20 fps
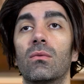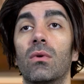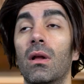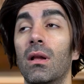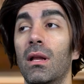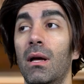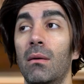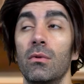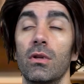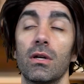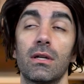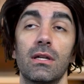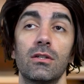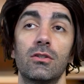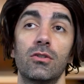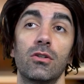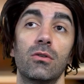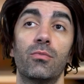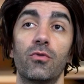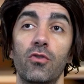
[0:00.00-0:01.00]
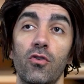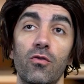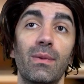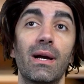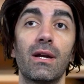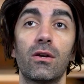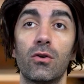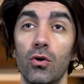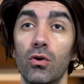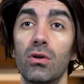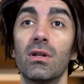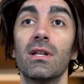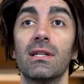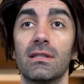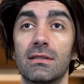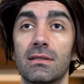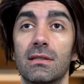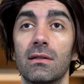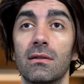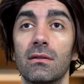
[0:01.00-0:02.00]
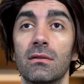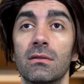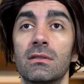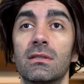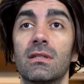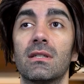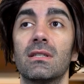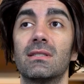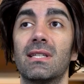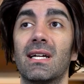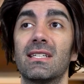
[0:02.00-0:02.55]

Well, I'm looking to improve my Googling skills because